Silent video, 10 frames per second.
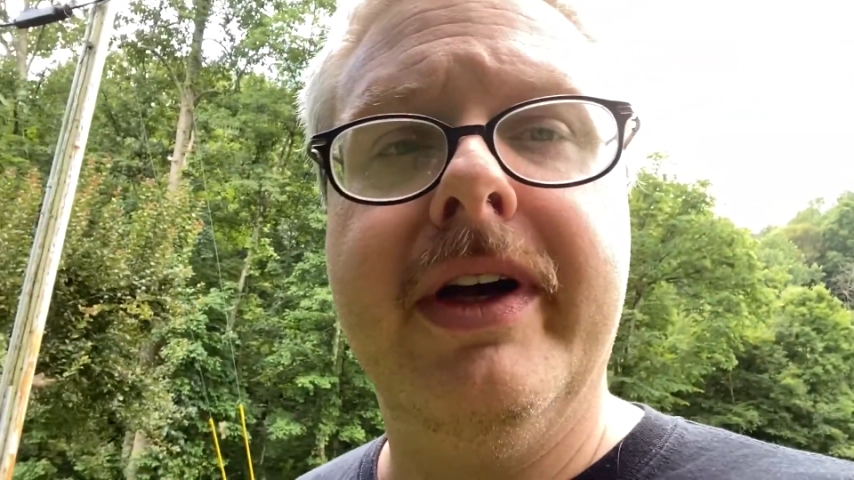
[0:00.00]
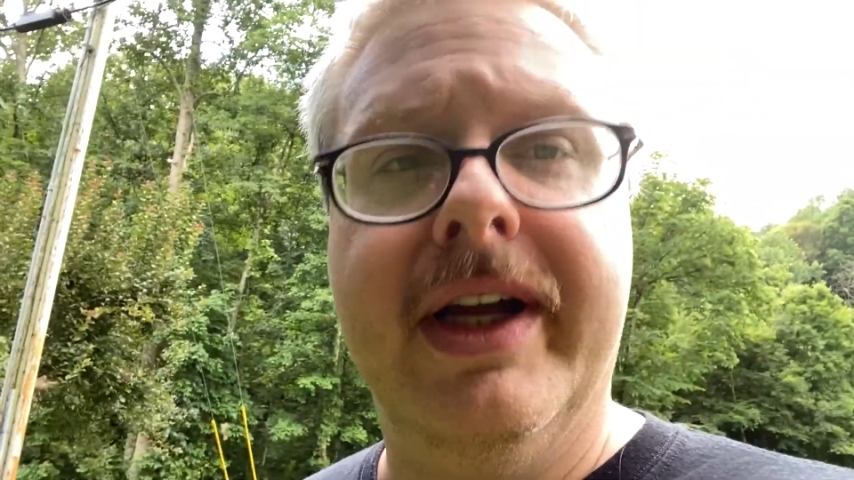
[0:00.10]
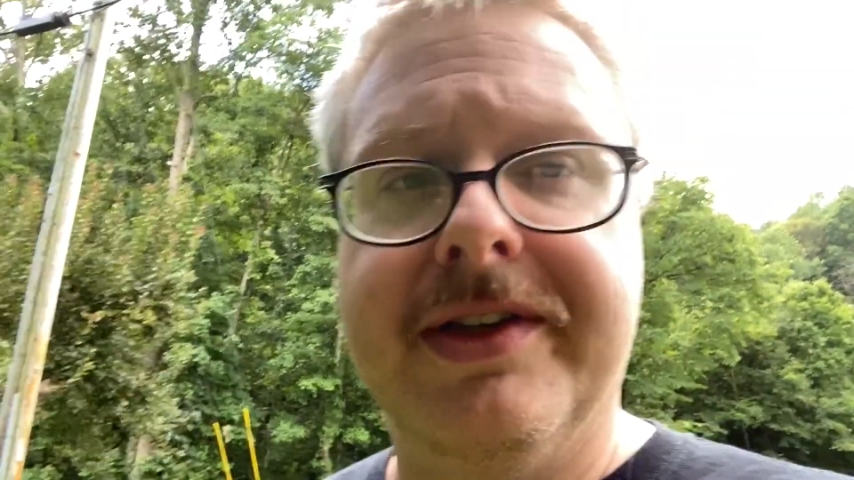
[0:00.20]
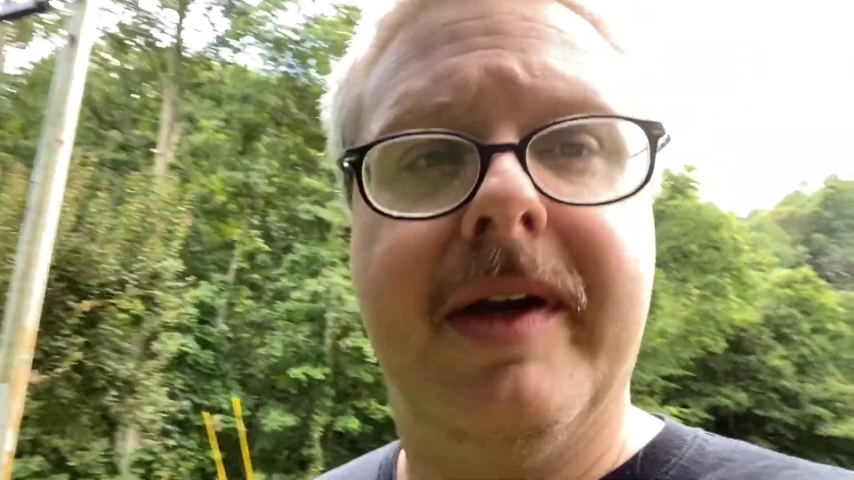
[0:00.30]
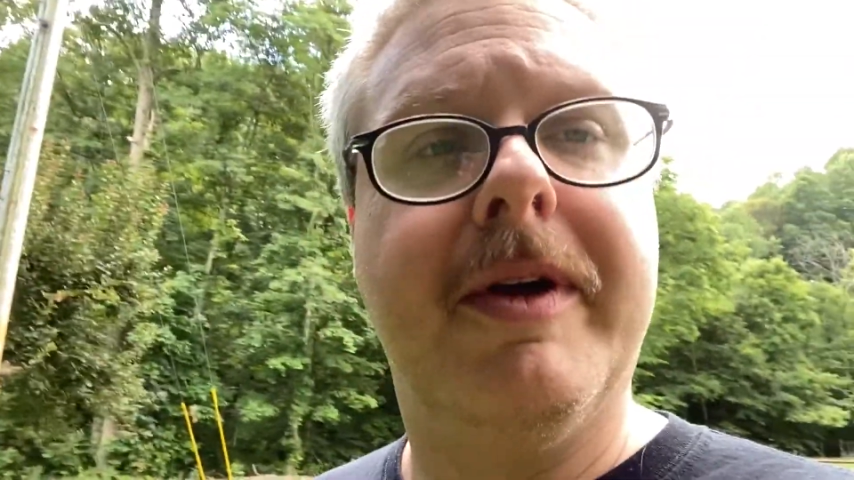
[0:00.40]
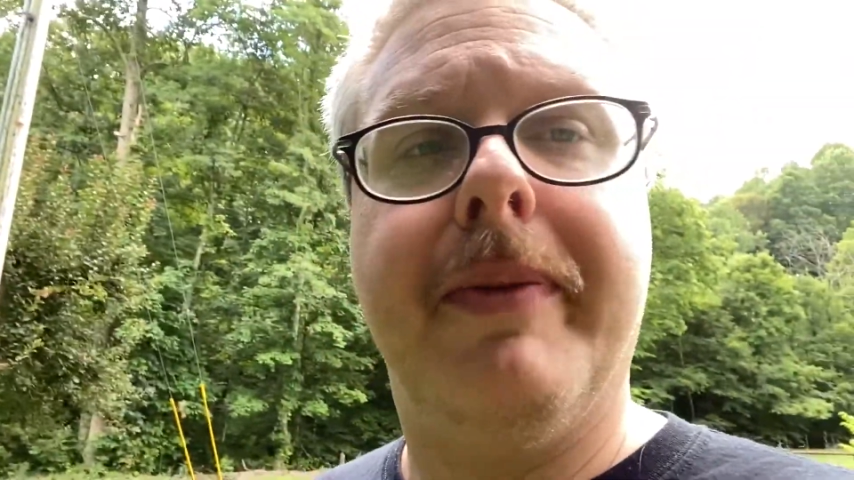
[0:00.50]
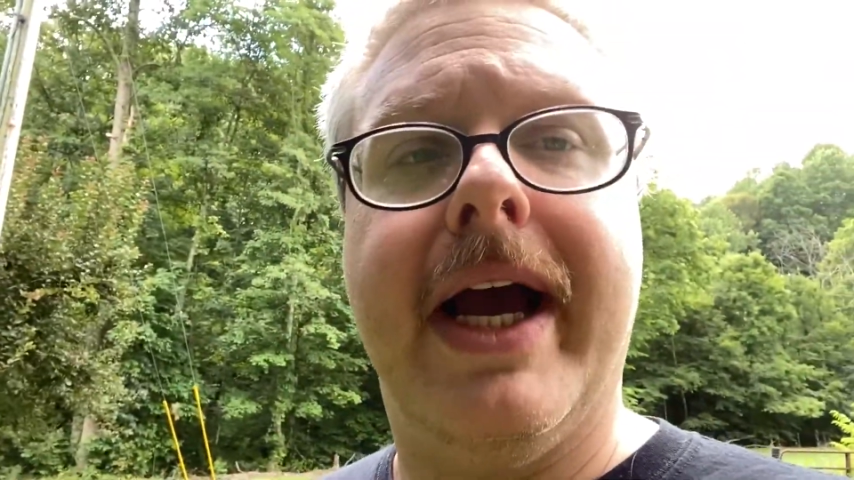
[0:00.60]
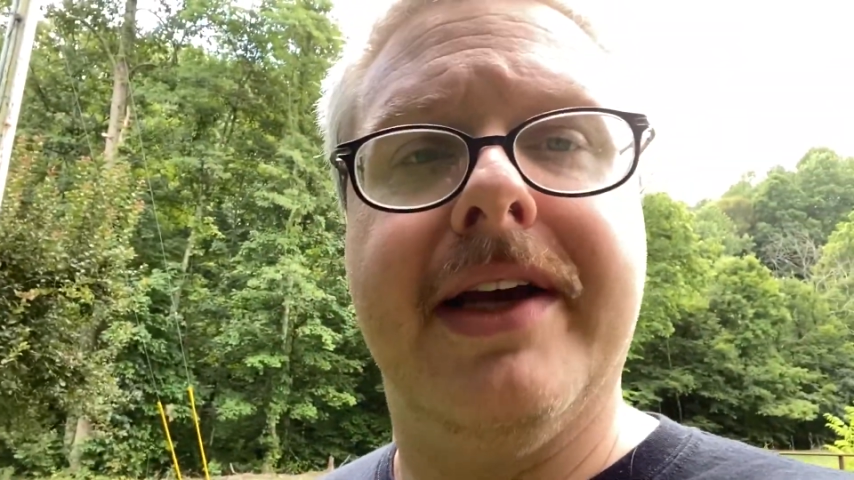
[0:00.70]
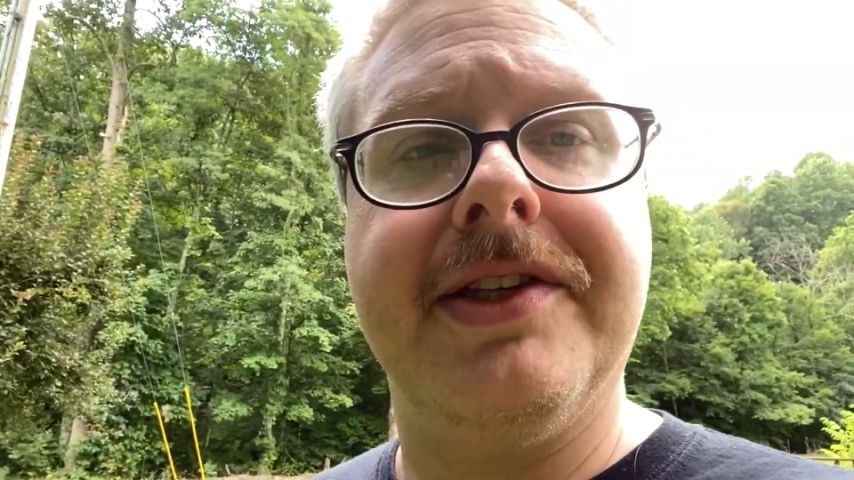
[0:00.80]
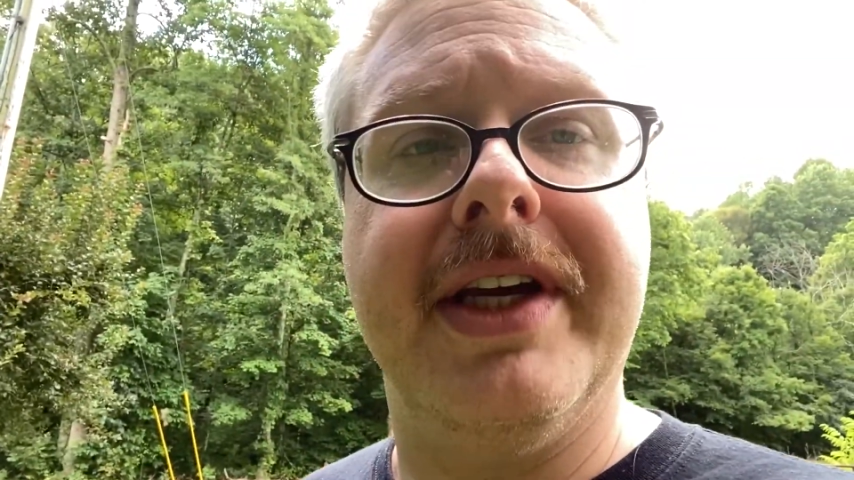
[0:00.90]
in some
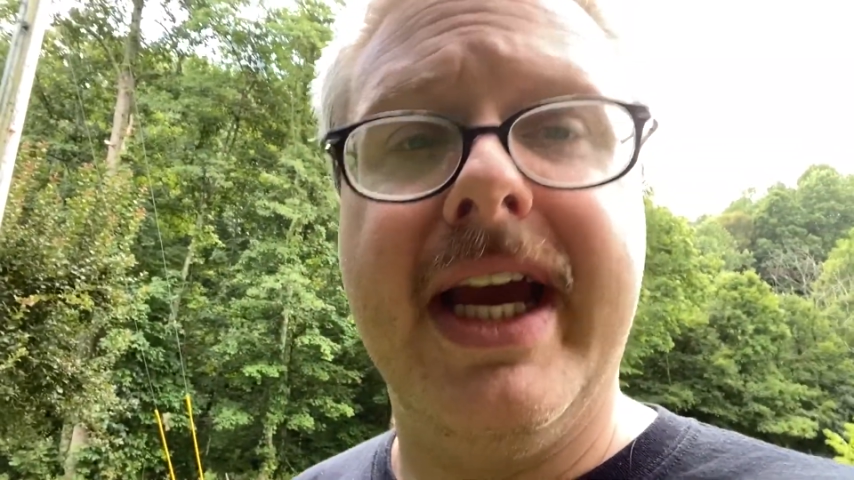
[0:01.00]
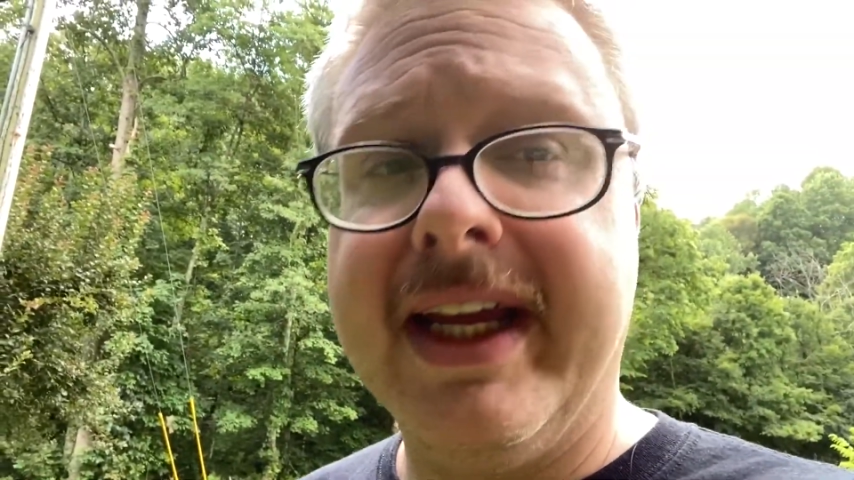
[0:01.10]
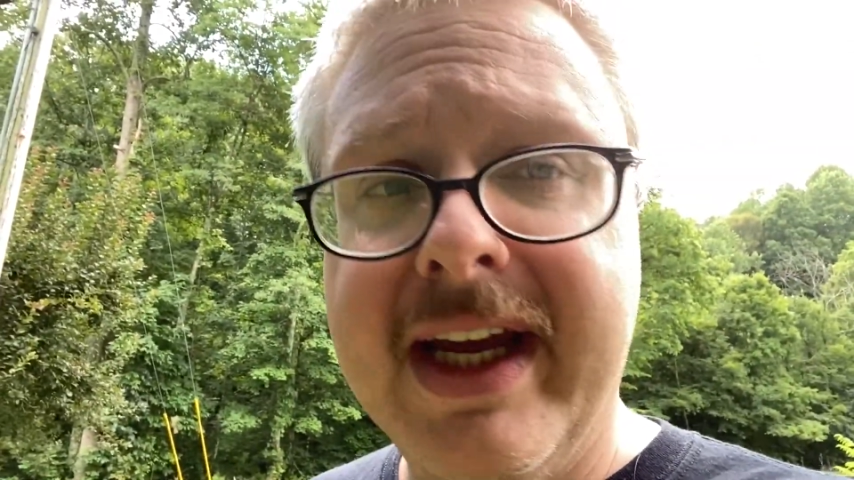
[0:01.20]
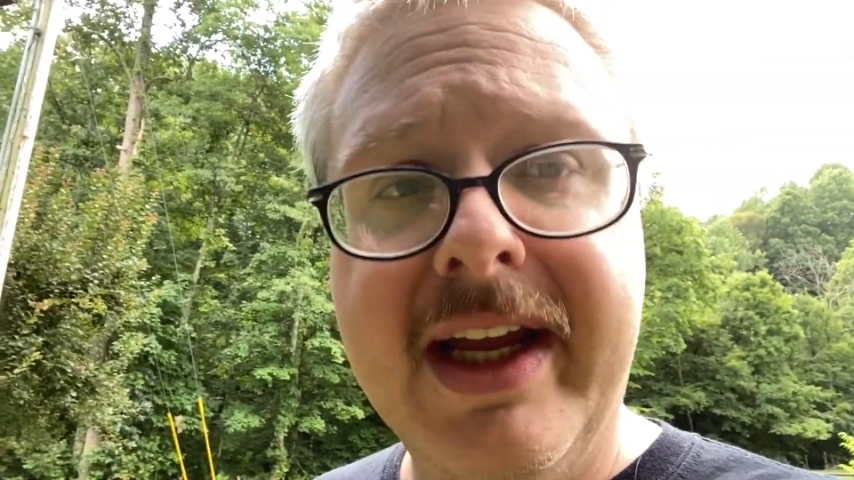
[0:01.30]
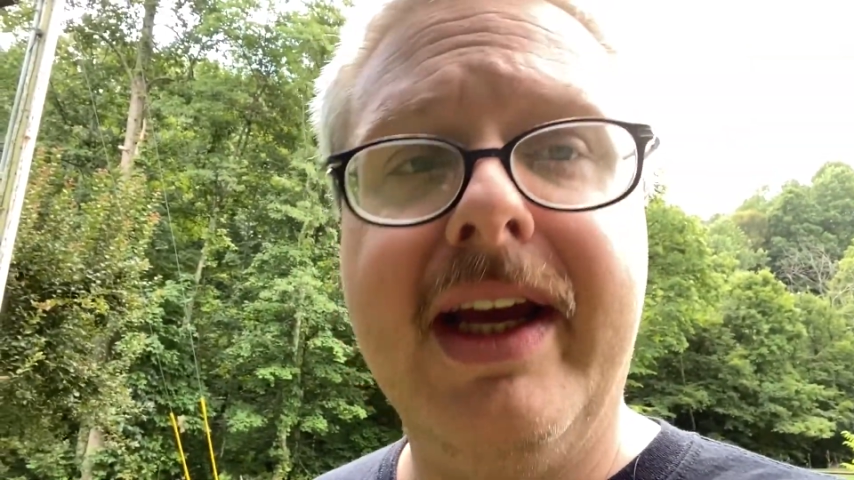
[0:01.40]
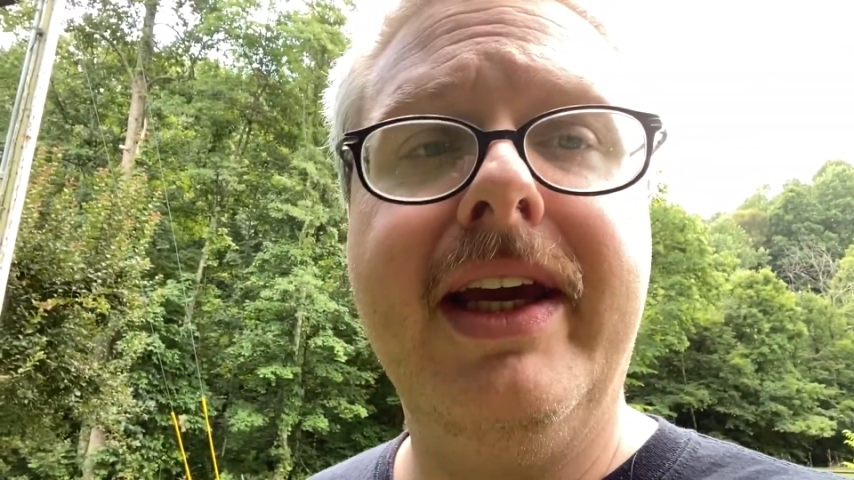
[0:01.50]
capacity and getting a